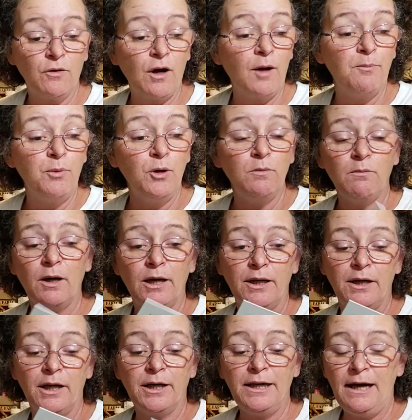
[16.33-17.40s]
I put
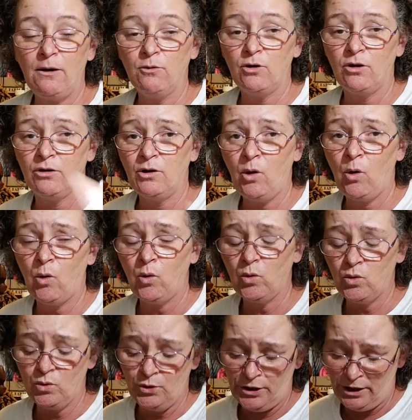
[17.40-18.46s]
my account on
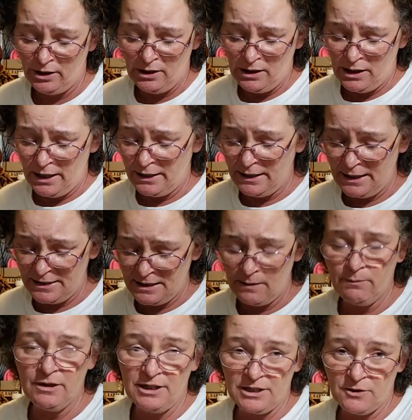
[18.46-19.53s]
hold and they sent
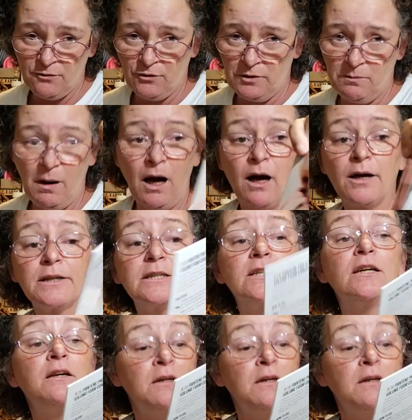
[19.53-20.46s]
me this free box.